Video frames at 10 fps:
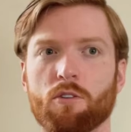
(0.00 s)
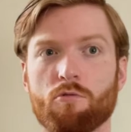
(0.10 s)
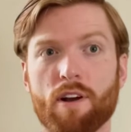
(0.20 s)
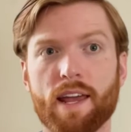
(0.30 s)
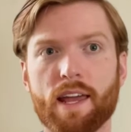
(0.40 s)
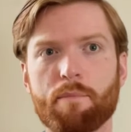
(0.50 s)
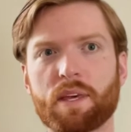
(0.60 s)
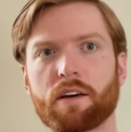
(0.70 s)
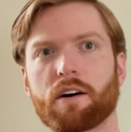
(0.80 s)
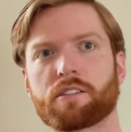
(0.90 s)
rate
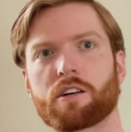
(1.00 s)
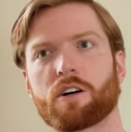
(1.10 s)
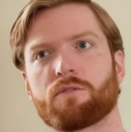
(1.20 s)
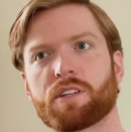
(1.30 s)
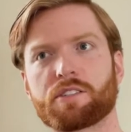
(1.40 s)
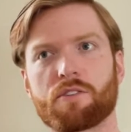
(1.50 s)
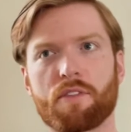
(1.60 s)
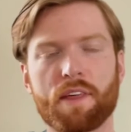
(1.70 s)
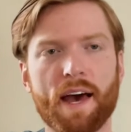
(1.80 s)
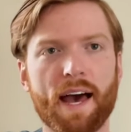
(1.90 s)
because of this or
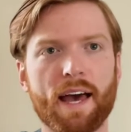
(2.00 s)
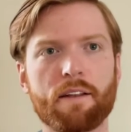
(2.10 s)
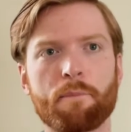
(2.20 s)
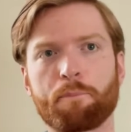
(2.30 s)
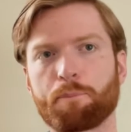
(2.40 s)
that.